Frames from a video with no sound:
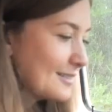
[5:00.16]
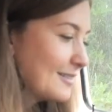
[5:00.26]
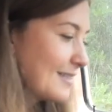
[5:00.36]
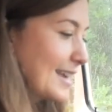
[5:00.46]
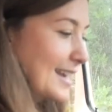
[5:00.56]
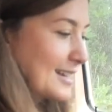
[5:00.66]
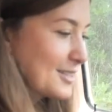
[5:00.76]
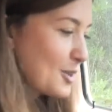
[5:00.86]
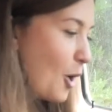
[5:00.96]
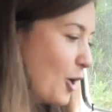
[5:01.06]
little
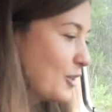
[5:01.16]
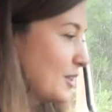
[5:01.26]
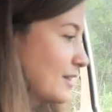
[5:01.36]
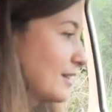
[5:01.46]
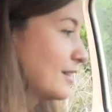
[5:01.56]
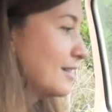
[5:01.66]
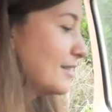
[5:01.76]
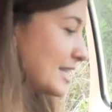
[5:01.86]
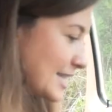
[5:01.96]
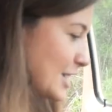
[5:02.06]
things on
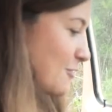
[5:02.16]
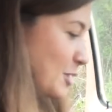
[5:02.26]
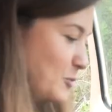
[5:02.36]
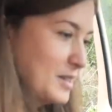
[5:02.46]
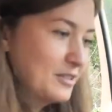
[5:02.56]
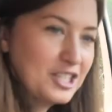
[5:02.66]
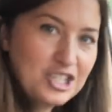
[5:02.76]
the steering wheel to